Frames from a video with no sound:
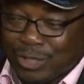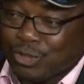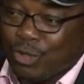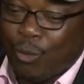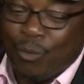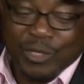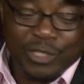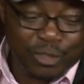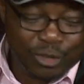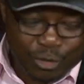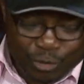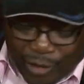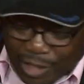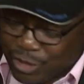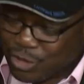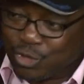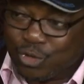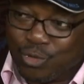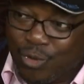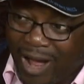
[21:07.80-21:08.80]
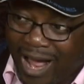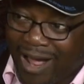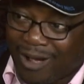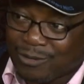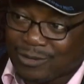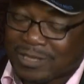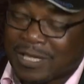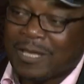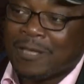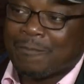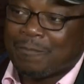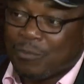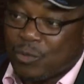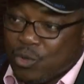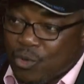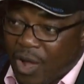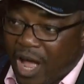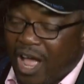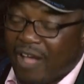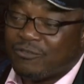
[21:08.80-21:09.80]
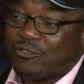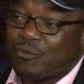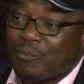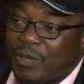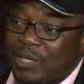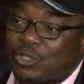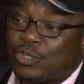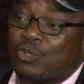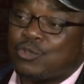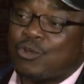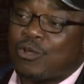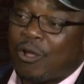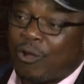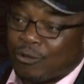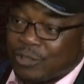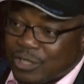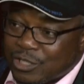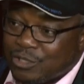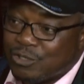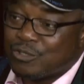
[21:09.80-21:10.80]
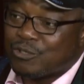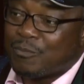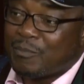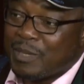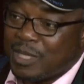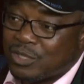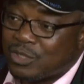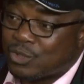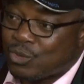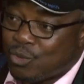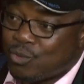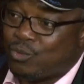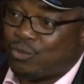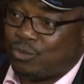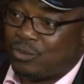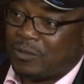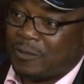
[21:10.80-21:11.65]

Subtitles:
sure we stretch you out? You have to make sure you continue to be in school.